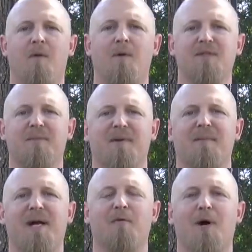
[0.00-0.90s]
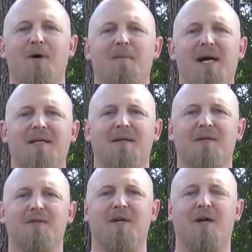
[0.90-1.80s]
What's up everybody, welcome back to
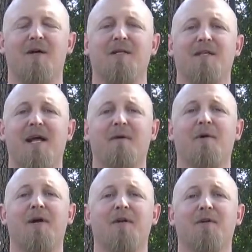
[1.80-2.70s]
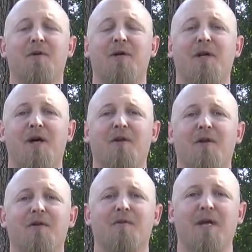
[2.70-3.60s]
Aerial Assault, and today we're here to do
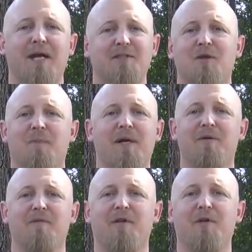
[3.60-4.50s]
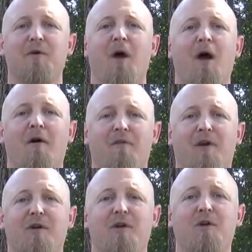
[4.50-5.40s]
another XOP review of
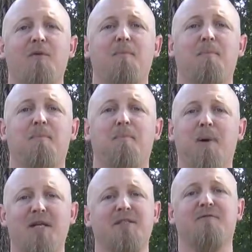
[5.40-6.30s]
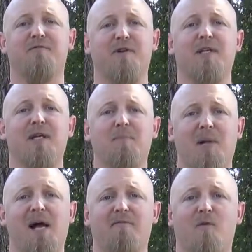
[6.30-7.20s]
their new budget-friendly
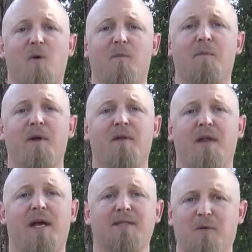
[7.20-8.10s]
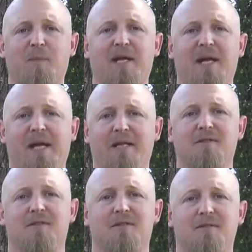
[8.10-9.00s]
platform, the XOP
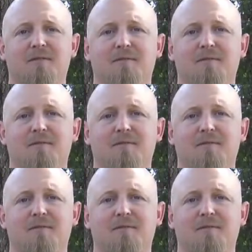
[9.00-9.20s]
Edge.